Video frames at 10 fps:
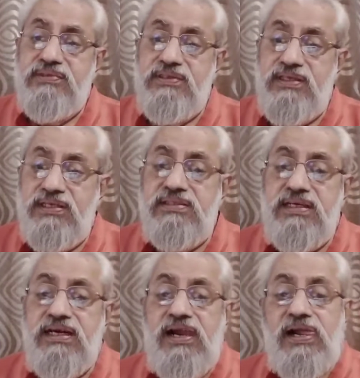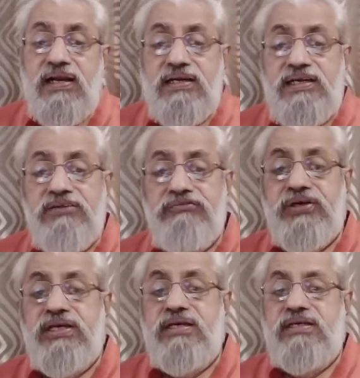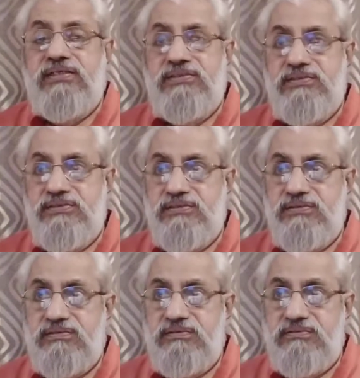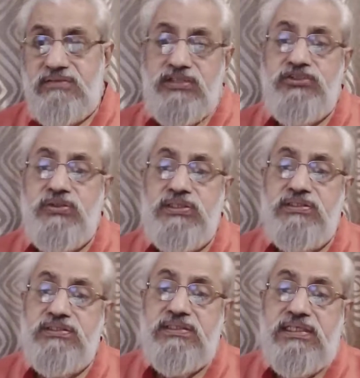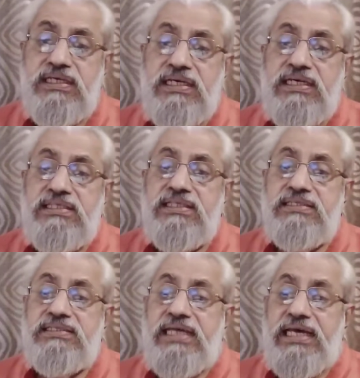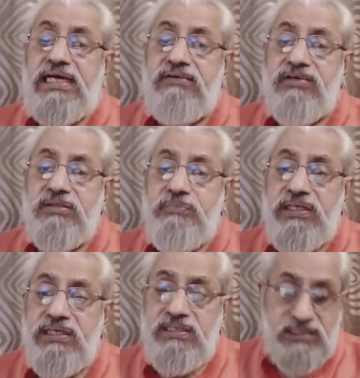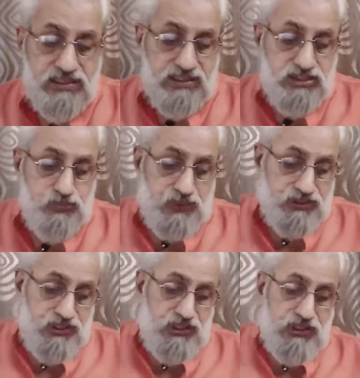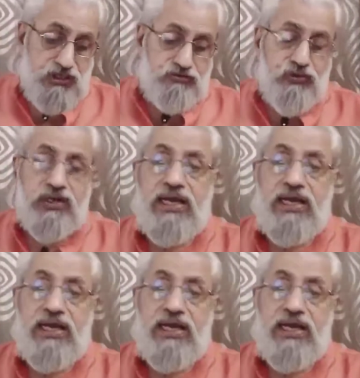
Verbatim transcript: It is difficult, naturally. He says, Deha Vadbihi, especially if you are